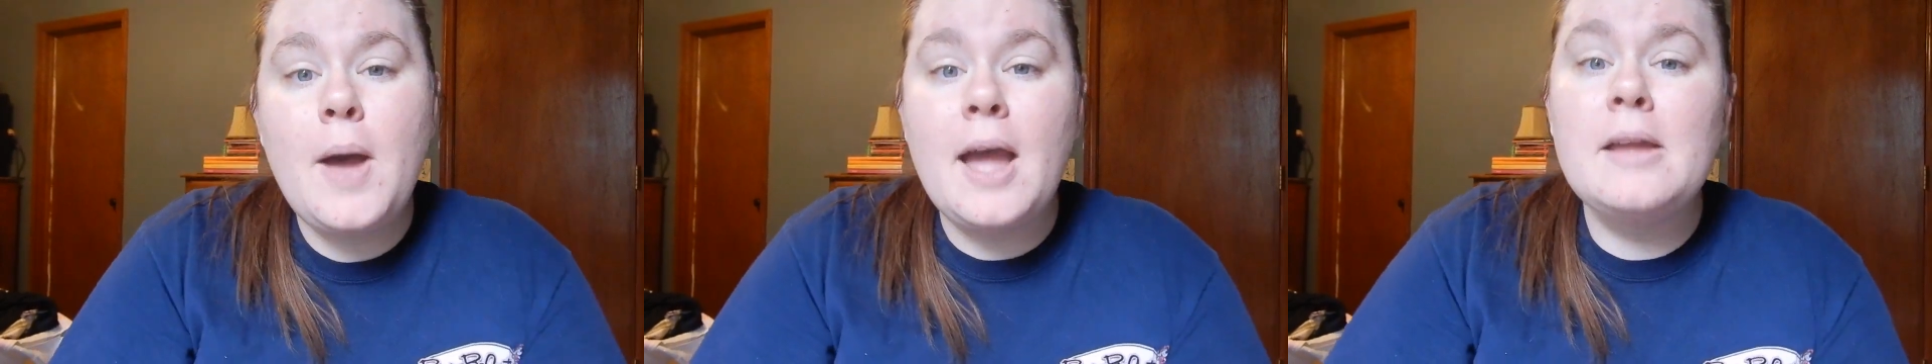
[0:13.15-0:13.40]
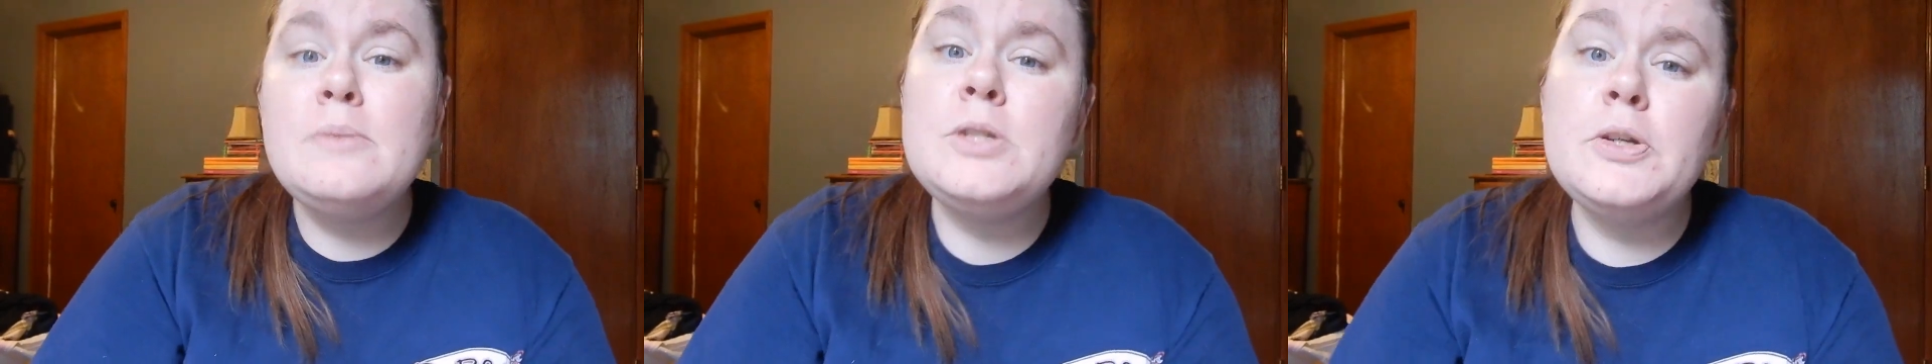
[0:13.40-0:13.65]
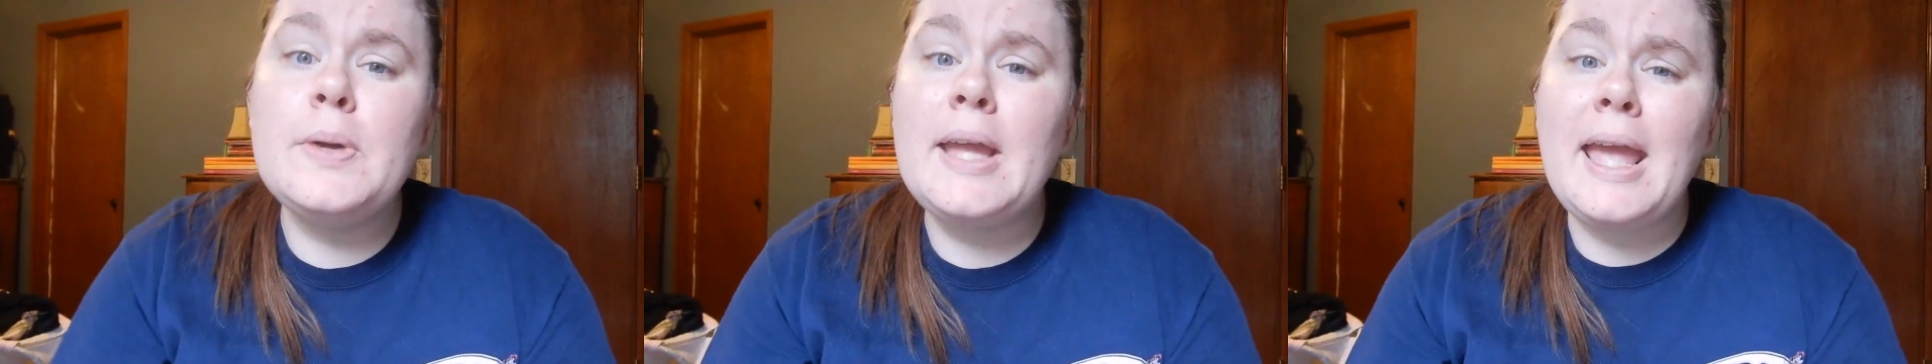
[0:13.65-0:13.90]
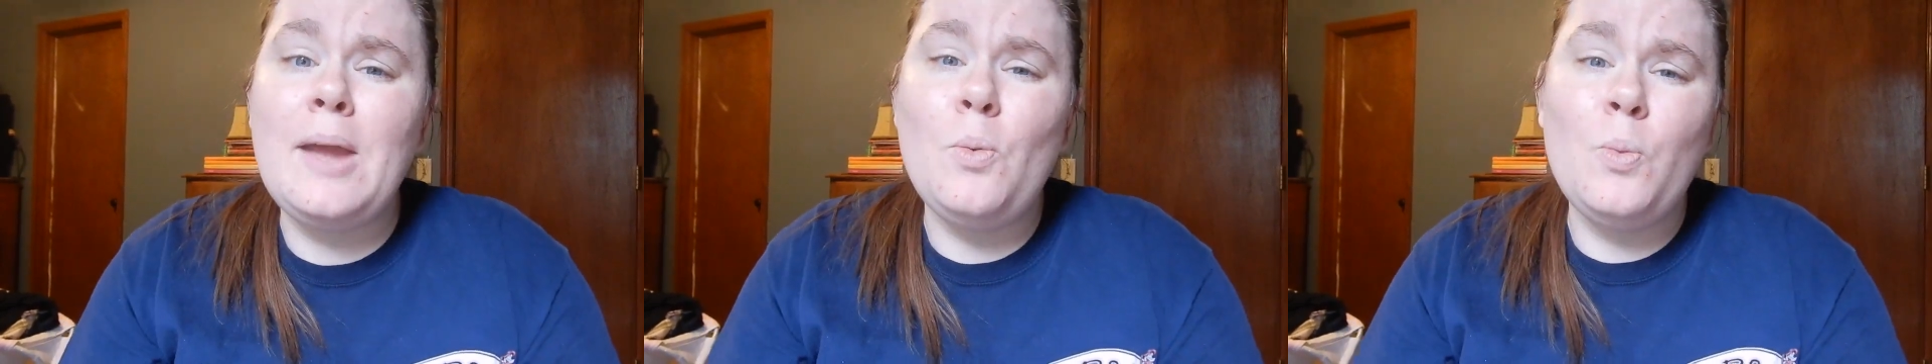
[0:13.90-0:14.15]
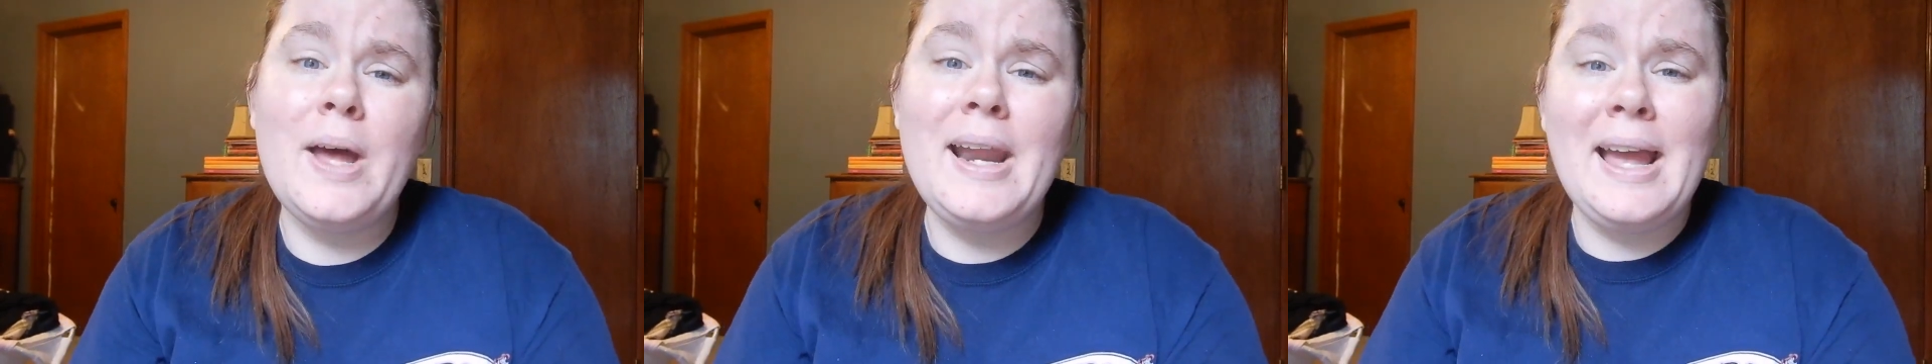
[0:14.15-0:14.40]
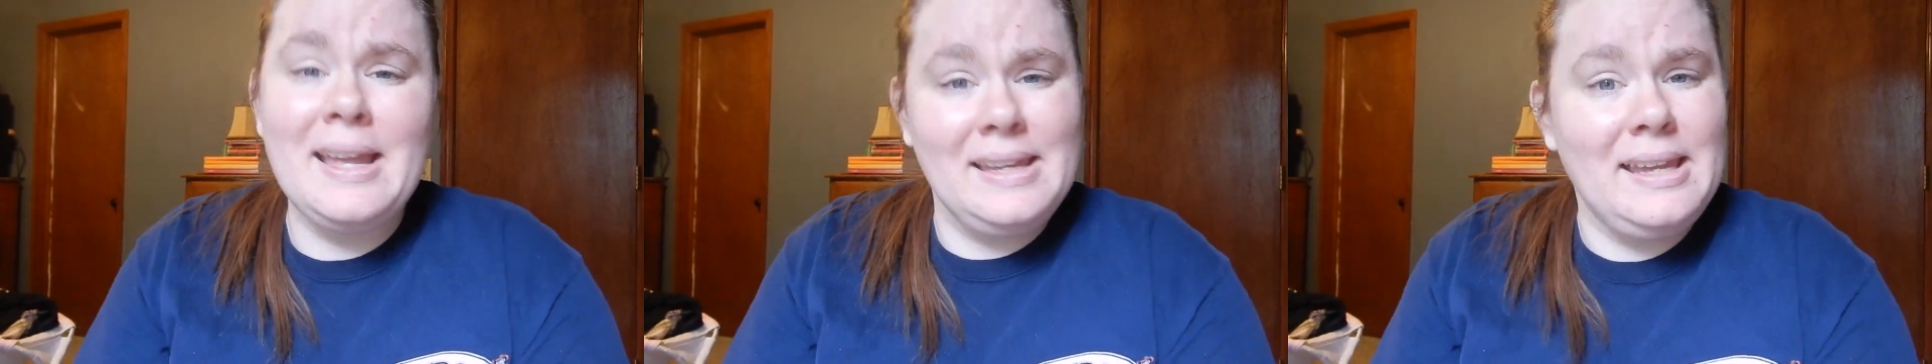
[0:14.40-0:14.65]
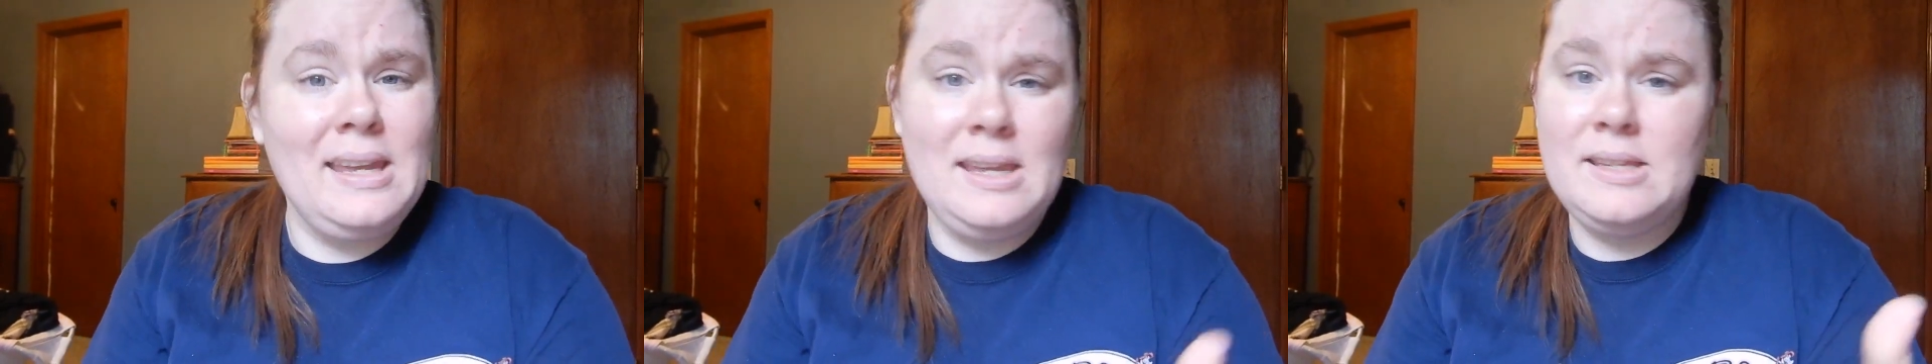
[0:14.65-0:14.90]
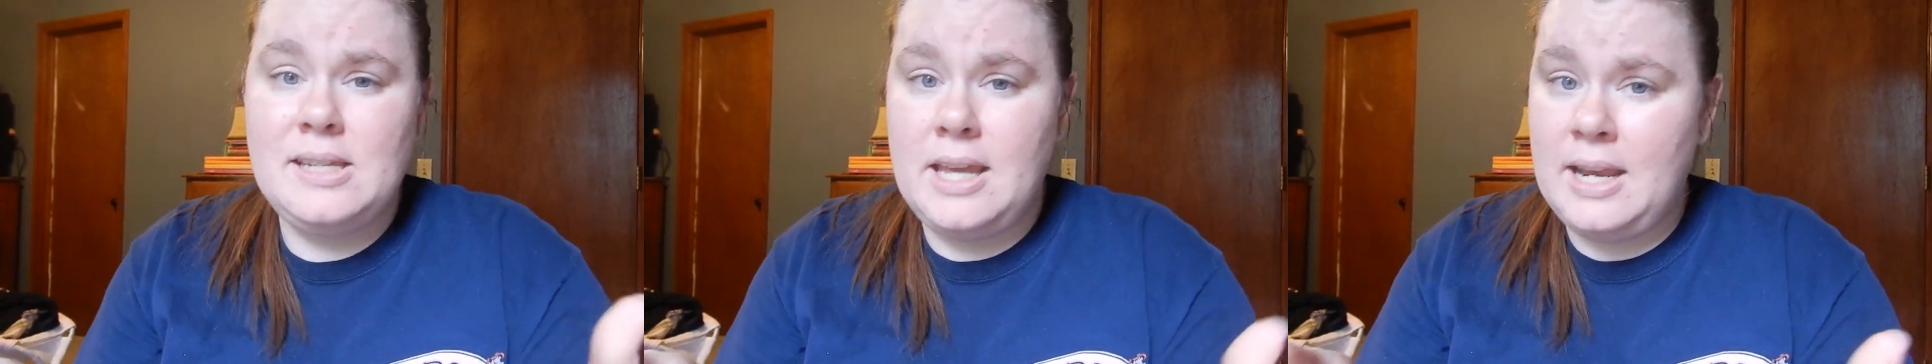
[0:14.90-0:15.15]
I am doing a what I
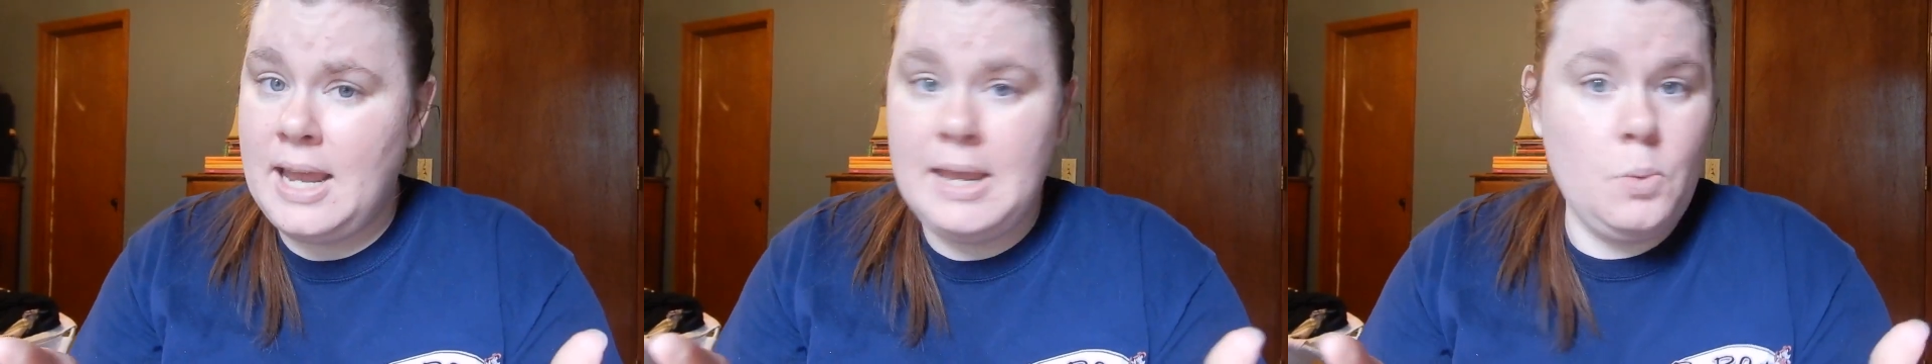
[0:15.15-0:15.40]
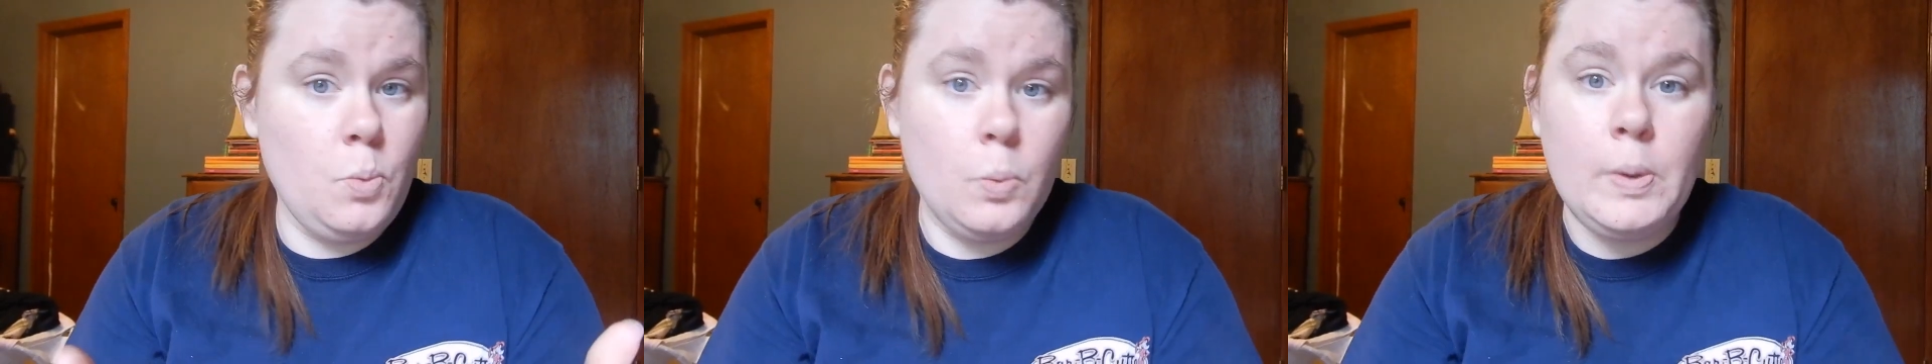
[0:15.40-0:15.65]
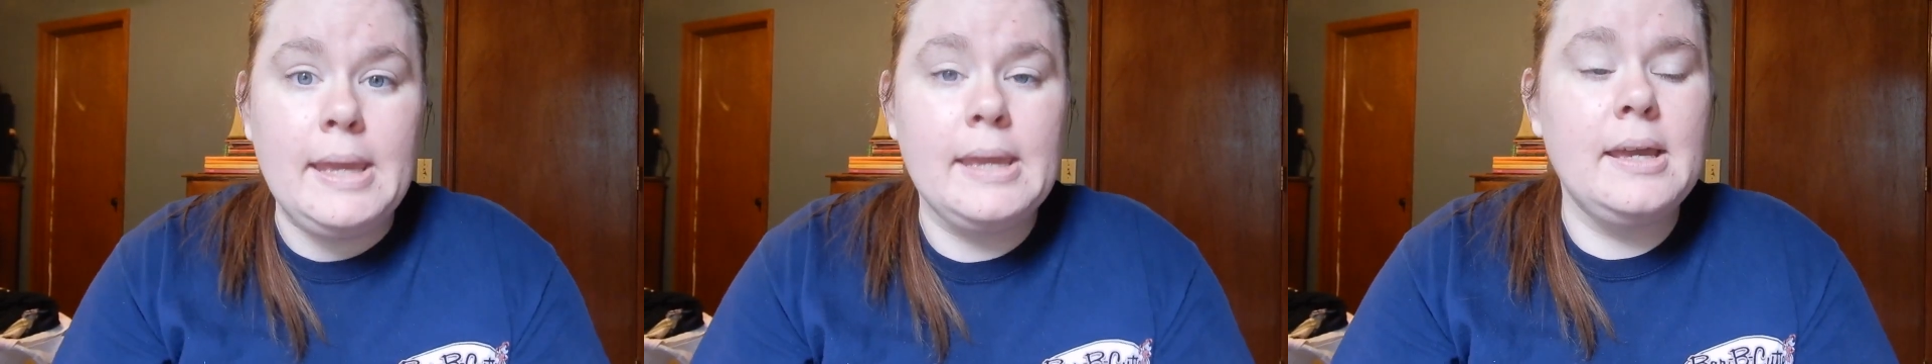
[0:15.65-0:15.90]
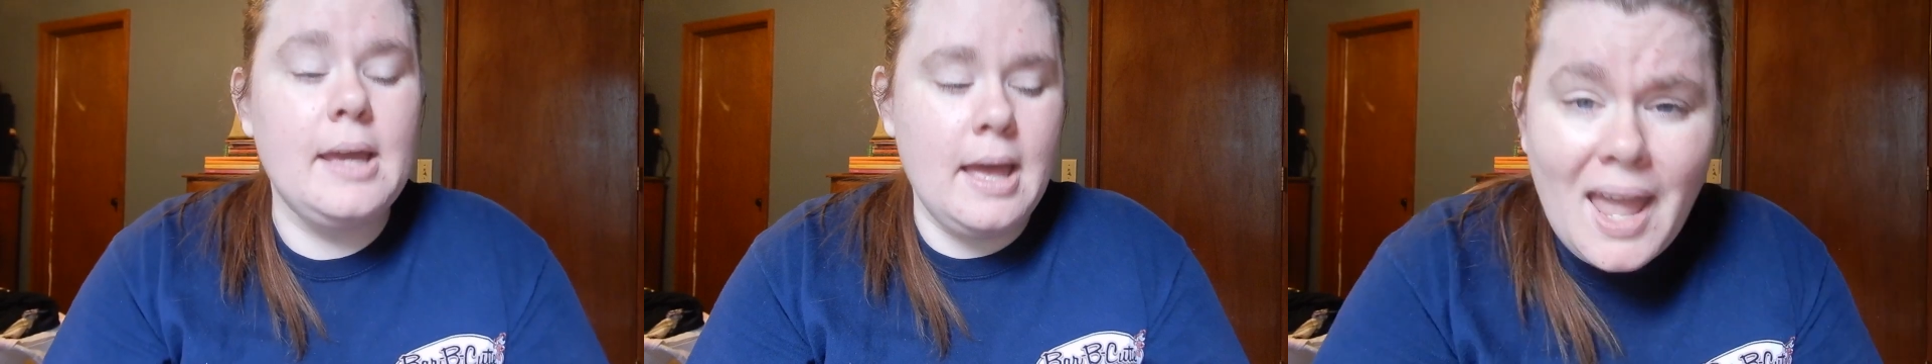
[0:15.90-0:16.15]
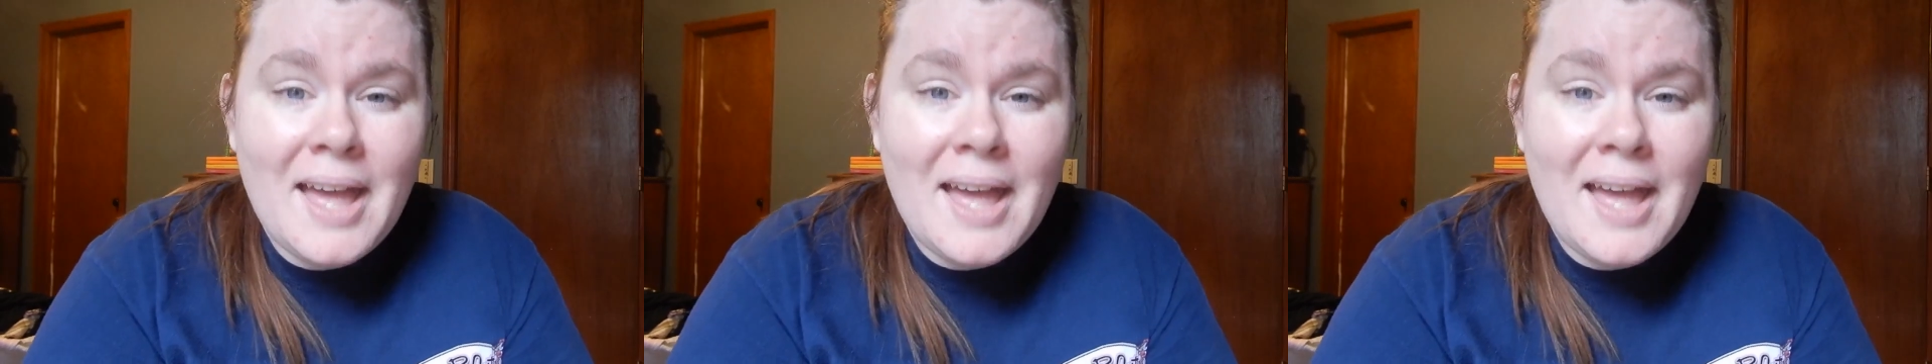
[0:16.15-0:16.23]
eat in a week.